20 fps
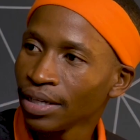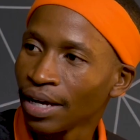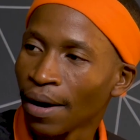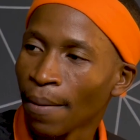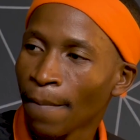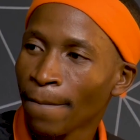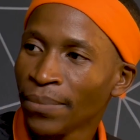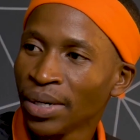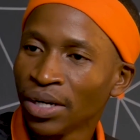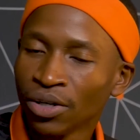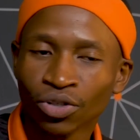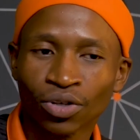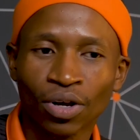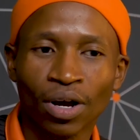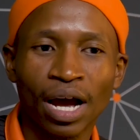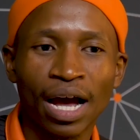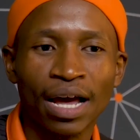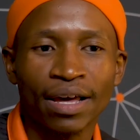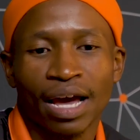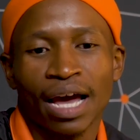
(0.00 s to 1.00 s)
Yeah.
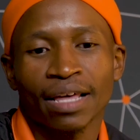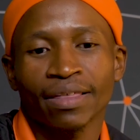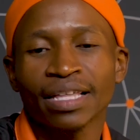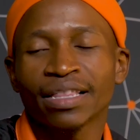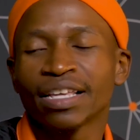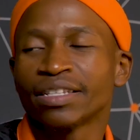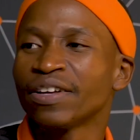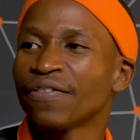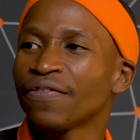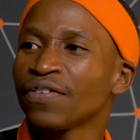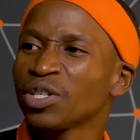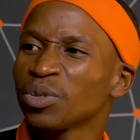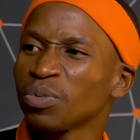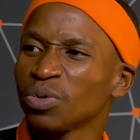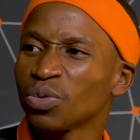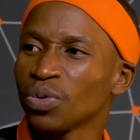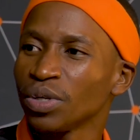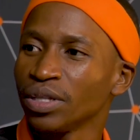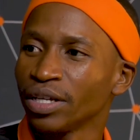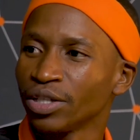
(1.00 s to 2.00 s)
So I think the difference
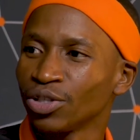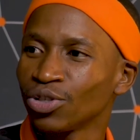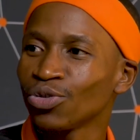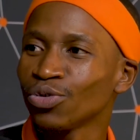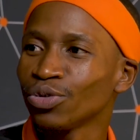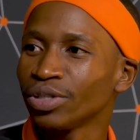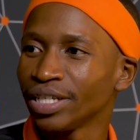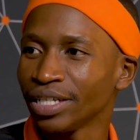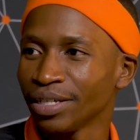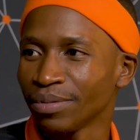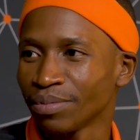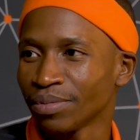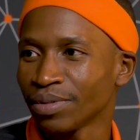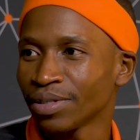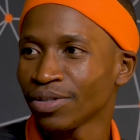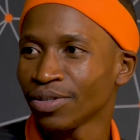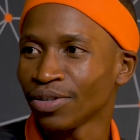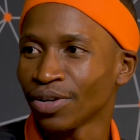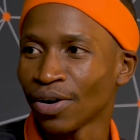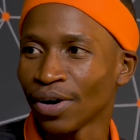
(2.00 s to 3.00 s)
between the two teams,
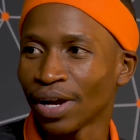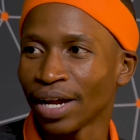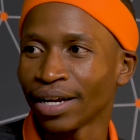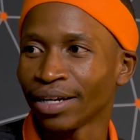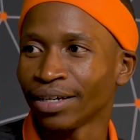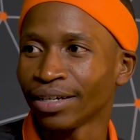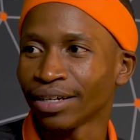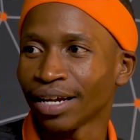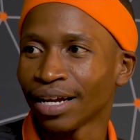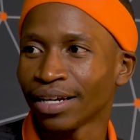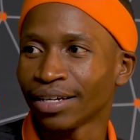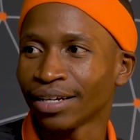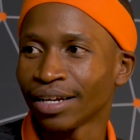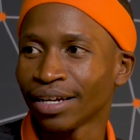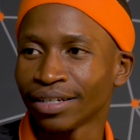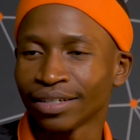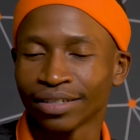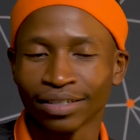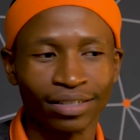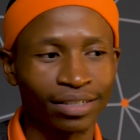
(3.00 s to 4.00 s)
mm-hmm. you know, and, and,
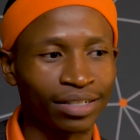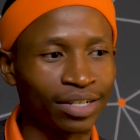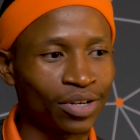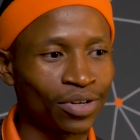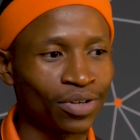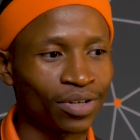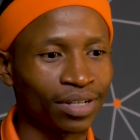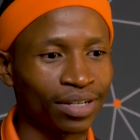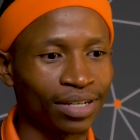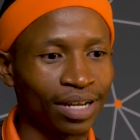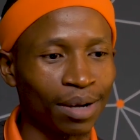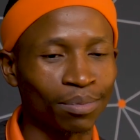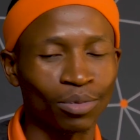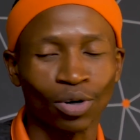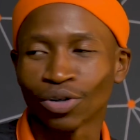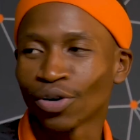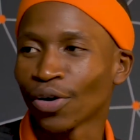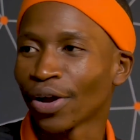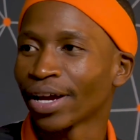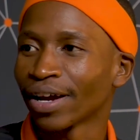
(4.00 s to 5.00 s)
and I'm
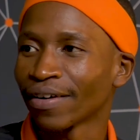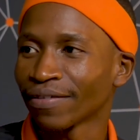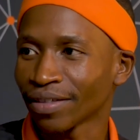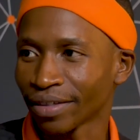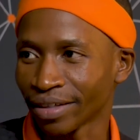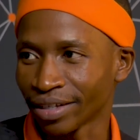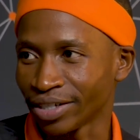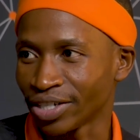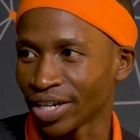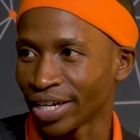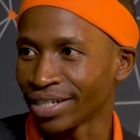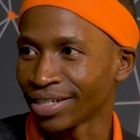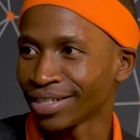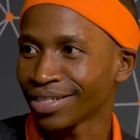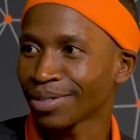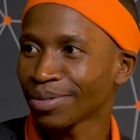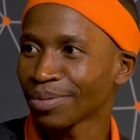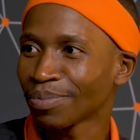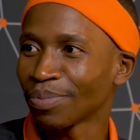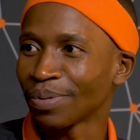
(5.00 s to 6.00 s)
not going after the
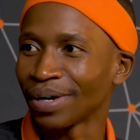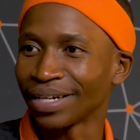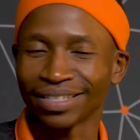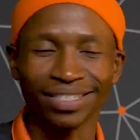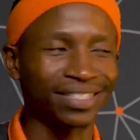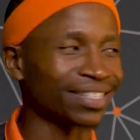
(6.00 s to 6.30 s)
gents, but